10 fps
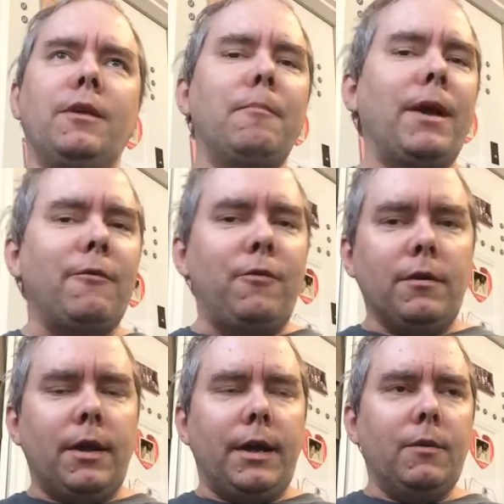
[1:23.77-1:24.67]
and it made it
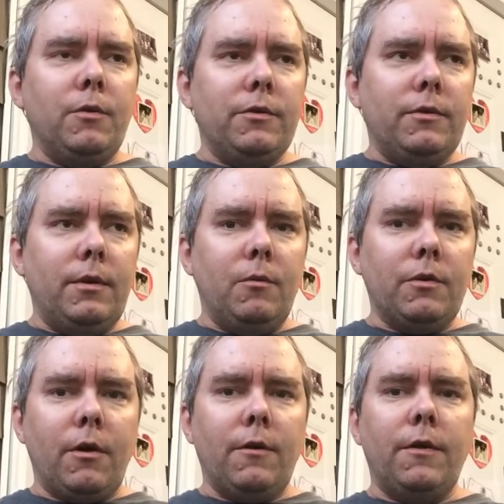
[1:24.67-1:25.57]
feel like it
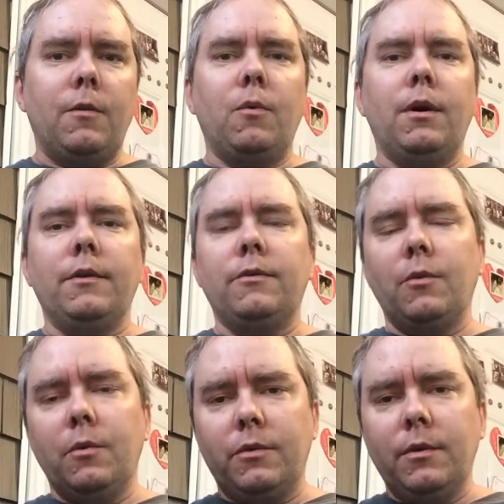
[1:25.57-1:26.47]
was harder than it was.
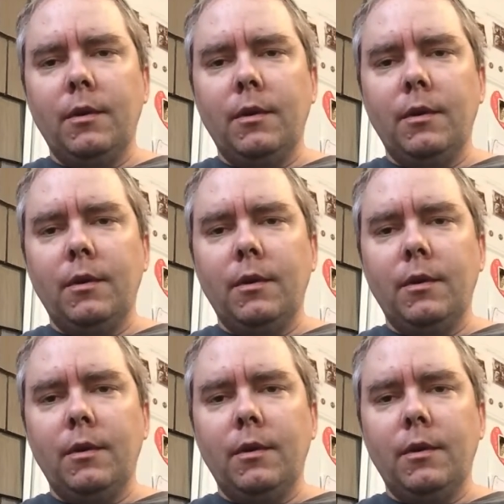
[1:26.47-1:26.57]
So